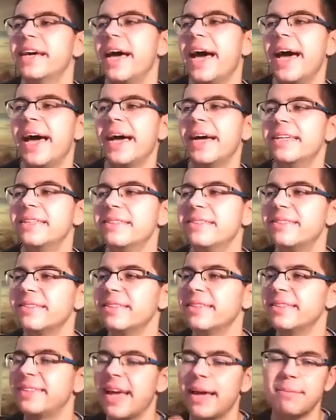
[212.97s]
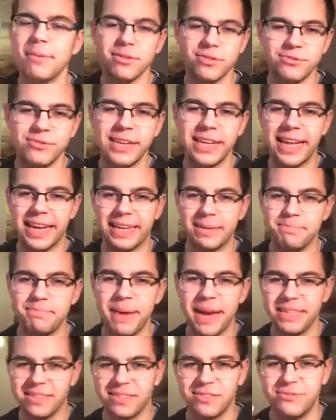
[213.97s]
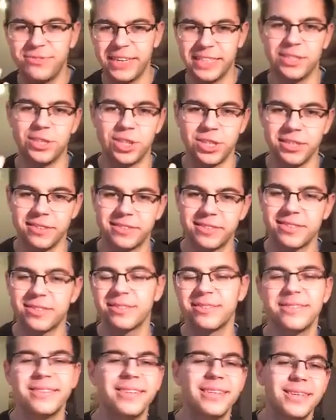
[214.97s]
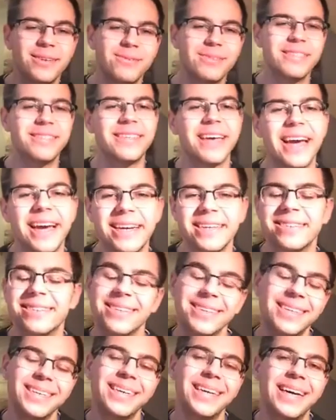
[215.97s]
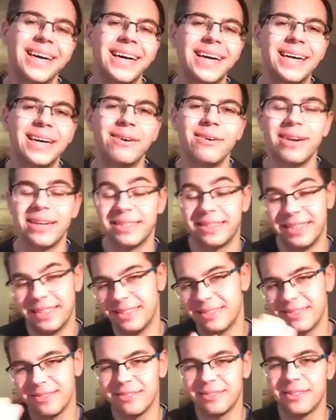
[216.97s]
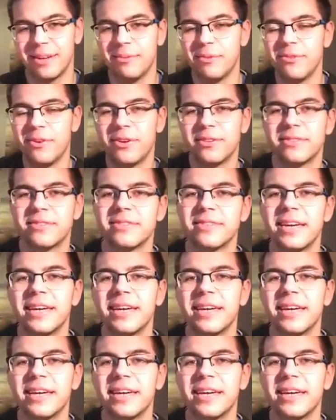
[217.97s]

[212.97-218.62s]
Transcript: and deadmau5 is really like a bass fetishist, we say, uh, or like some of us.